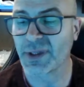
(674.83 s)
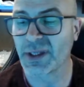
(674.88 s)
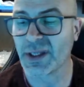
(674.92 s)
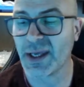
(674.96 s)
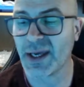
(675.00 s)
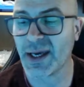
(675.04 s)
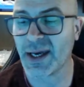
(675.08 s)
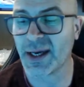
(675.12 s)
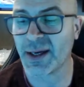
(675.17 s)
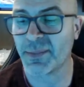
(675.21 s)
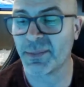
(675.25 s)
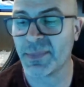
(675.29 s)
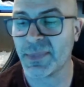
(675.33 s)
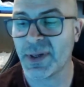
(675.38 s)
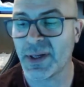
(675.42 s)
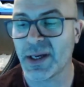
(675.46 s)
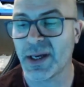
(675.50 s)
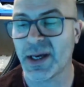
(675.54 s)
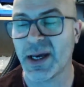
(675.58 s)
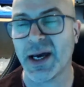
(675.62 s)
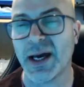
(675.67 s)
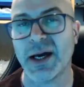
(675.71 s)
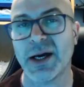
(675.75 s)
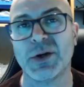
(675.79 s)

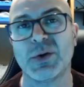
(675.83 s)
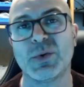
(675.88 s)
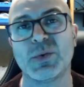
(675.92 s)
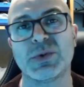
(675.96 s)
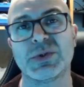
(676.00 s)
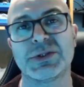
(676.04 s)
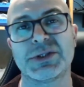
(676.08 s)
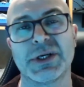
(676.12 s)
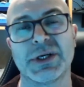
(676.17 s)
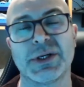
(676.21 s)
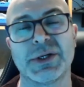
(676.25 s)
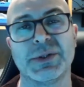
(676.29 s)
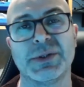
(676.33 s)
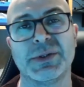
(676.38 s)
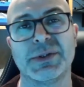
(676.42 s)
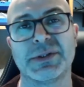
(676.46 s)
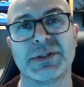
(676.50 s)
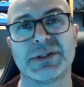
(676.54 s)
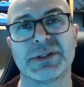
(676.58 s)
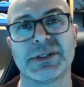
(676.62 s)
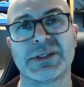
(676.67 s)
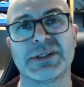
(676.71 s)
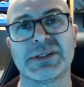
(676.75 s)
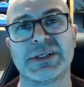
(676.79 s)
and also
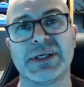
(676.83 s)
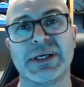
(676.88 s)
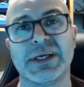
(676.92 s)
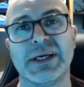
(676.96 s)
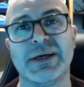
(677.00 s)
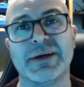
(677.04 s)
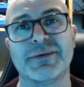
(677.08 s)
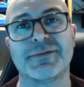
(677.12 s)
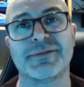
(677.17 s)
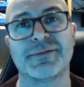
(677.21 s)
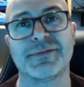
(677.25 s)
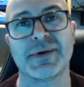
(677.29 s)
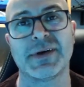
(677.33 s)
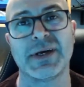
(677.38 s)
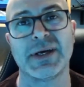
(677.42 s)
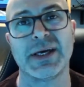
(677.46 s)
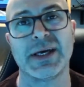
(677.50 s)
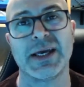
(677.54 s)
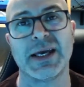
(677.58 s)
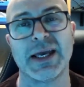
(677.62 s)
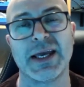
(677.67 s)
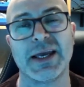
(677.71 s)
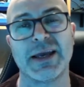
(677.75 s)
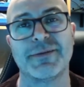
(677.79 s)
to see if
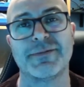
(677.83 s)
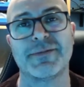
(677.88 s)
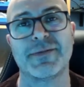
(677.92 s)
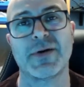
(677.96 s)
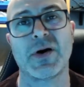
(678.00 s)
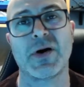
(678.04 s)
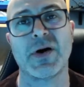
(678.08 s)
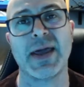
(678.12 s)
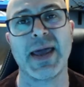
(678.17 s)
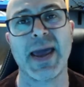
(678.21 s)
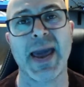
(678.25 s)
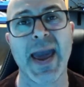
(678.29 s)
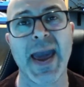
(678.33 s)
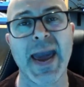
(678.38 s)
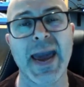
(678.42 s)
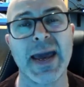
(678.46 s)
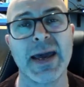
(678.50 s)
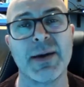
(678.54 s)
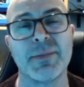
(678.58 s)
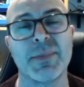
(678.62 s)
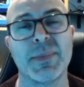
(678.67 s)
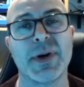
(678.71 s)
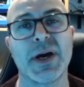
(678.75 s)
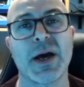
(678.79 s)
I
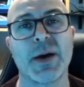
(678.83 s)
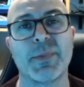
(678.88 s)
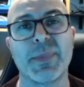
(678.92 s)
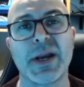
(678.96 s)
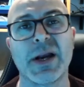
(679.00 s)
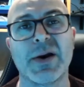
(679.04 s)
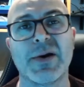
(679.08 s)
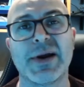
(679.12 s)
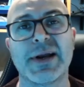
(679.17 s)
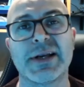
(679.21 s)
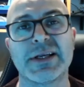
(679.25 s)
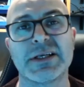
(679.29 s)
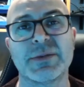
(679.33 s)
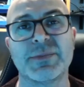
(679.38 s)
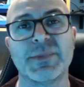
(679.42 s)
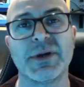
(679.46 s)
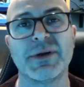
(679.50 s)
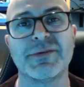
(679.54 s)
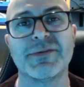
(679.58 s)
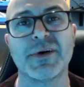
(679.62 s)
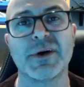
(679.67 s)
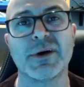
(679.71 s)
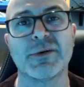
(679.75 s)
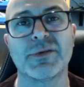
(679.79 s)
am appearing to be
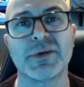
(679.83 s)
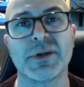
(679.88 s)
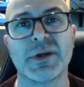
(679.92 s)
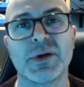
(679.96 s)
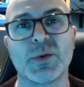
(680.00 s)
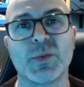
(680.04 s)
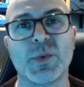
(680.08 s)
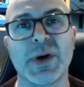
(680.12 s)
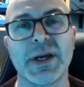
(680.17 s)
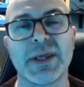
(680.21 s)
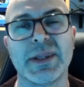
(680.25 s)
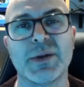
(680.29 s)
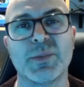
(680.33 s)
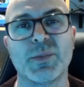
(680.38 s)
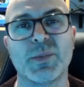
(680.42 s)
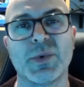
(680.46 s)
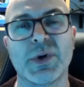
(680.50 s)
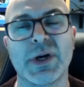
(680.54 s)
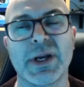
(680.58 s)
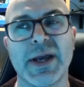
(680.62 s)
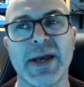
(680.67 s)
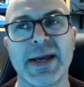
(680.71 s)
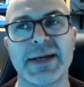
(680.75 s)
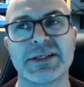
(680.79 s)
further than away than
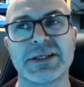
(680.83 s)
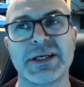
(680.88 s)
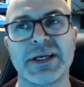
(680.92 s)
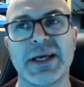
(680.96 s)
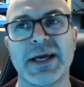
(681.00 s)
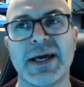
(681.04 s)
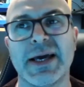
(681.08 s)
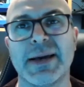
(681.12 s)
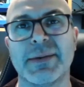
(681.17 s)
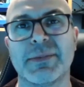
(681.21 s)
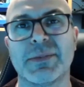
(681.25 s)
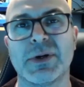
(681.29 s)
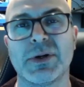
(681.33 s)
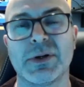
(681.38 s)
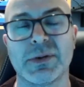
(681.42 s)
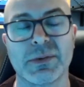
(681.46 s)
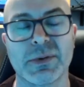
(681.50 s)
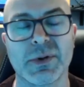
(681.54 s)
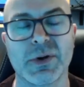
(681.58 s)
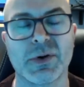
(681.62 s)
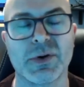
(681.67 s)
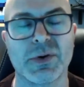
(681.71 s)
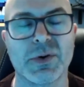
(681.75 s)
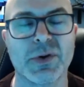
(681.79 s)
what I actually am,
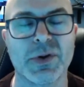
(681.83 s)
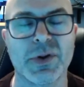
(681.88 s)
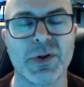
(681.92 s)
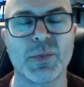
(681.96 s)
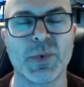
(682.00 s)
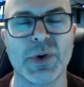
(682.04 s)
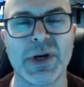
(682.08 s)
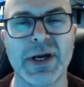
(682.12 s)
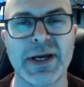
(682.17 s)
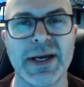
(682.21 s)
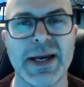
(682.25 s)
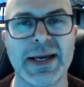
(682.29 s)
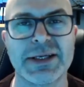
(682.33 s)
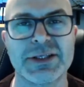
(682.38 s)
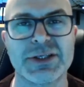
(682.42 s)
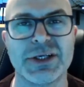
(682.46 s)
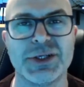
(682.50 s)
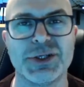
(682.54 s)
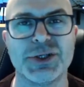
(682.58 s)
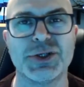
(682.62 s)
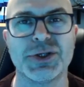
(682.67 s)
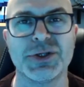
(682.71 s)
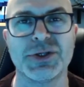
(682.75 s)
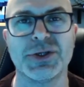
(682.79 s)
or than what I actually
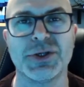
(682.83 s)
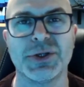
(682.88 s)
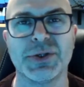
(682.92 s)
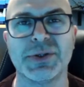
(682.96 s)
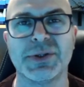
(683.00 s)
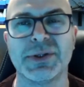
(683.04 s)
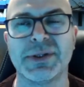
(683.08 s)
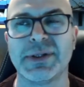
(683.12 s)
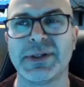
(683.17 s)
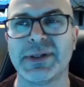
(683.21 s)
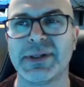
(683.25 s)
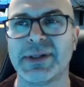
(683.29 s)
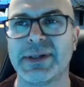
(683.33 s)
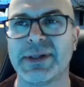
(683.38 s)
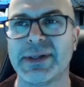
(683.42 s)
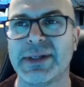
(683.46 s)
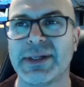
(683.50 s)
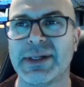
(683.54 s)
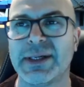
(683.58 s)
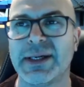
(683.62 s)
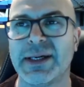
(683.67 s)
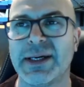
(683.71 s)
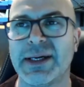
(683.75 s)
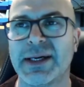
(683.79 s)
should do,
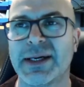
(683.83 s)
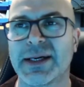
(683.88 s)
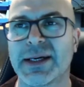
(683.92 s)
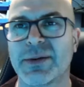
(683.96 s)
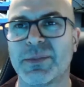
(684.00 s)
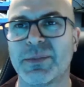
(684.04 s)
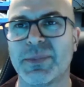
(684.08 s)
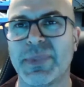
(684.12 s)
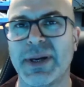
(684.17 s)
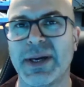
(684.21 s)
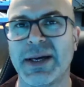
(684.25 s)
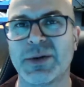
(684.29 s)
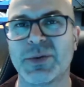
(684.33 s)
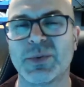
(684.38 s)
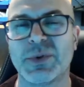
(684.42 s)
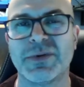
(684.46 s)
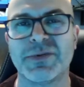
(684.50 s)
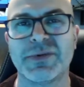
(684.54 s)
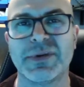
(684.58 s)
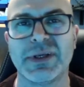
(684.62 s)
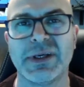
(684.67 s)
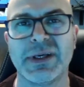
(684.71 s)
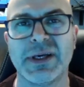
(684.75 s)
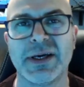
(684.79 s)
compared
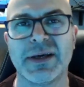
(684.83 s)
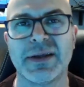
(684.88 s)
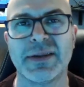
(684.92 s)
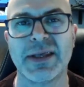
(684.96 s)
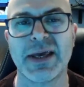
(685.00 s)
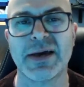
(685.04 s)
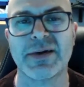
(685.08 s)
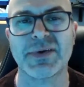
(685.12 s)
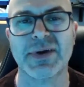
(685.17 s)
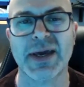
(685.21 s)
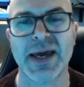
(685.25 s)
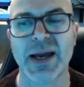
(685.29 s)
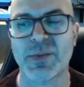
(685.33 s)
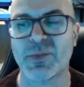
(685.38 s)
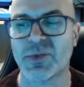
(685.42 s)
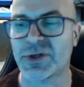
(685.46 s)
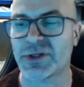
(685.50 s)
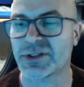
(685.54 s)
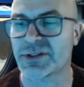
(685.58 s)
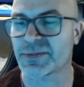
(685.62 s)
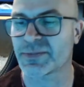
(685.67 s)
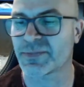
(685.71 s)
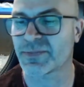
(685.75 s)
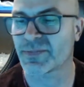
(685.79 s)
with the other
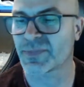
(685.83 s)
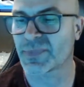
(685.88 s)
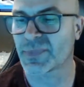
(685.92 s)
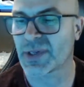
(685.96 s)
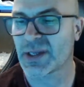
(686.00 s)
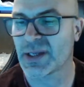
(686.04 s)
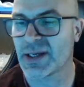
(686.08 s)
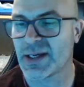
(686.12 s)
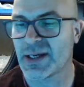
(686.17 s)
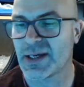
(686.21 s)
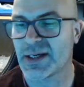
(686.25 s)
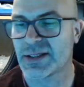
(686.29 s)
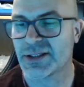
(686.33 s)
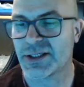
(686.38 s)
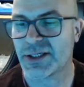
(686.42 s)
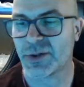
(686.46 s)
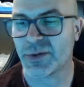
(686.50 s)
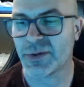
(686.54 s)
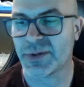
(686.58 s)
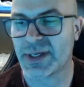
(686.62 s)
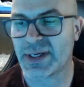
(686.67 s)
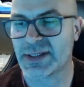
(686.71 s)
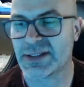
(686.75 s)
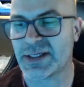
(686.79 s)
cameras. So
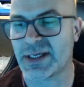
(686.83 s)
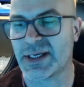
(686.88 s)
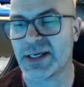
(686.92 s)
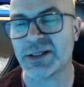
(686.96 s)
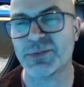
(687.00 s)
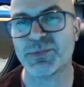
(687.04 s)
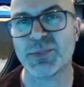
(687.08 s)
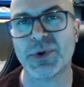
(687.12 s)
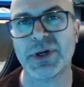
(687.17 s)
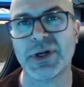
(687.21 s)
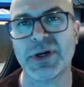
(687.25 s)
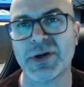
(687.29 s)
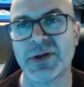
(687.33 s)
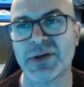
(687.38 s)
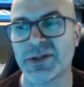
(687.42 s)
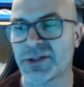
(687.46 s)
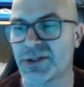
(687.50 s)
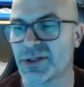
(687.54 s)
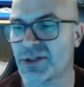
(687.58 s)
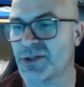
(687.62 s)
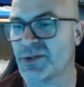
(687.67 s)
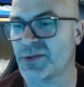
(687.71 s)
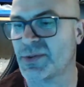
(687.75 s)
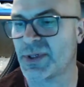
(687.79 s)
that's it. Let's put it on
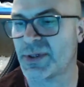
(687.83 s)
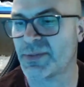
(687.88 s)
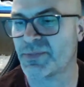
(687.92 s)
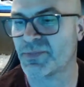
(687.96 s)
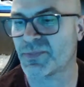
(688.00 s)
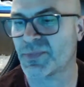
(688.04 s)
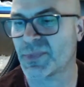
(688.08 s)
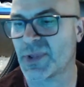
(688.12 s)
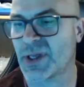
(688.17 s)
to